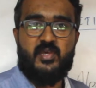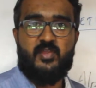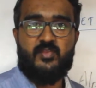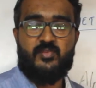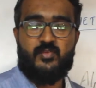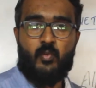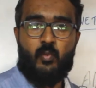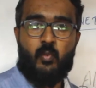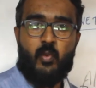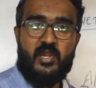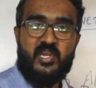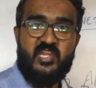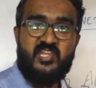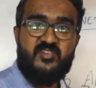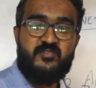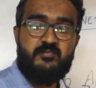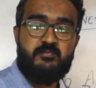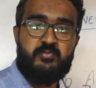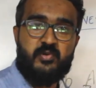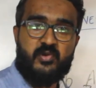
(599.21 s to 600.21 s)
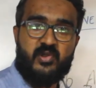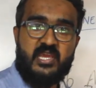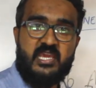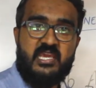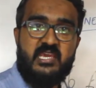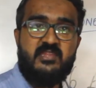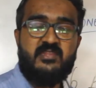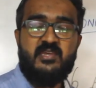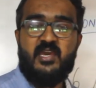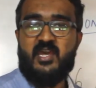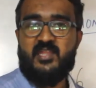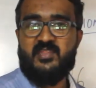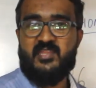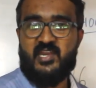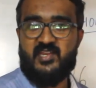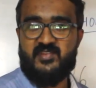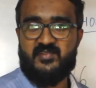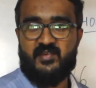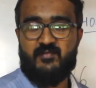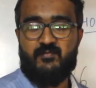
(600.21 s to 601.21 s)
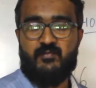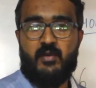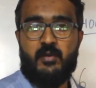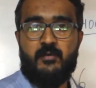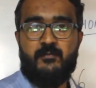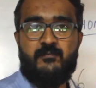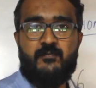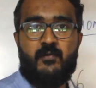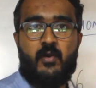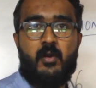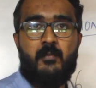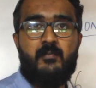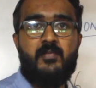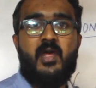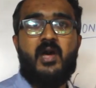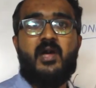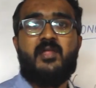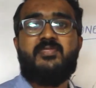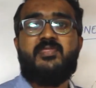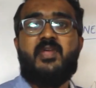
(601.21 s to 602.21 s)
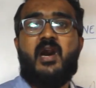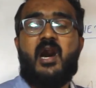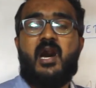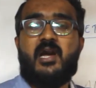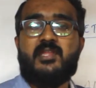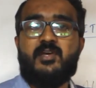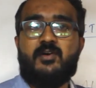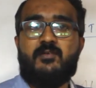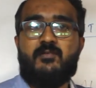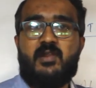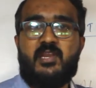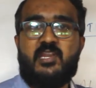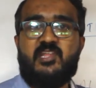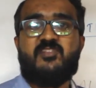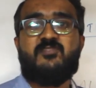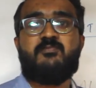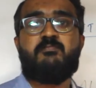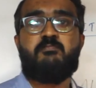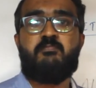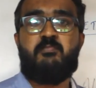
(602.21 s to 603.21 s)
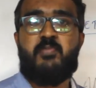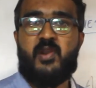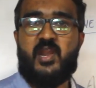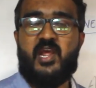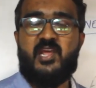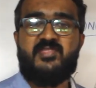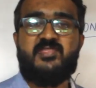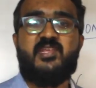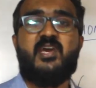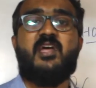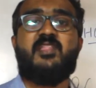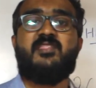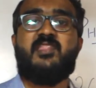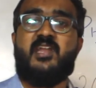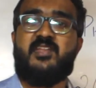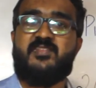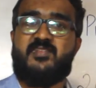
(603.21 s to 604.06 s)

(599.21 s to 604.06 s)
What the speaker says: So one is breathe, that is a verb form, the other one is breath, that